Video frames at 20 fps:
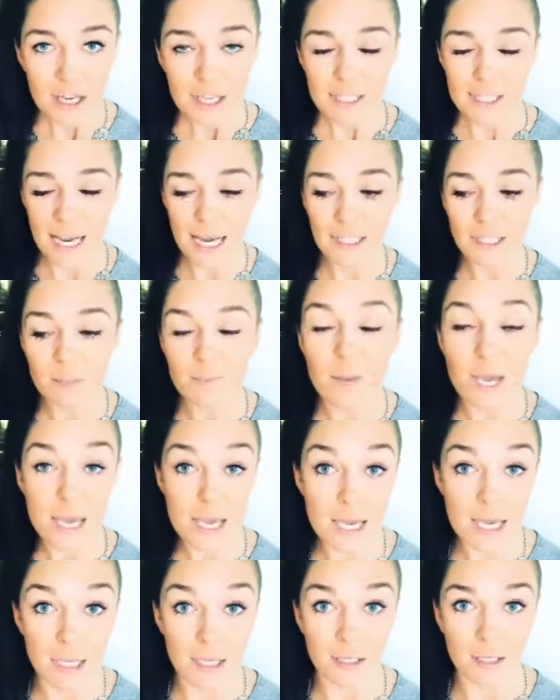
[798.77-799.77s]
tag them
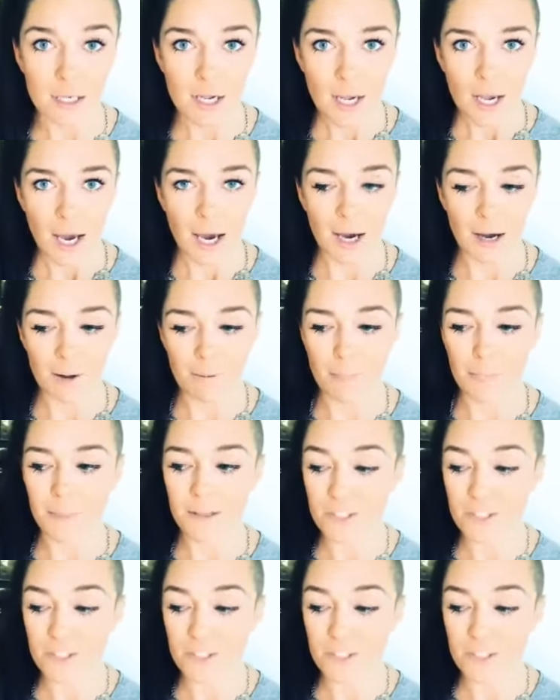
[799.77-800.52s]
in um,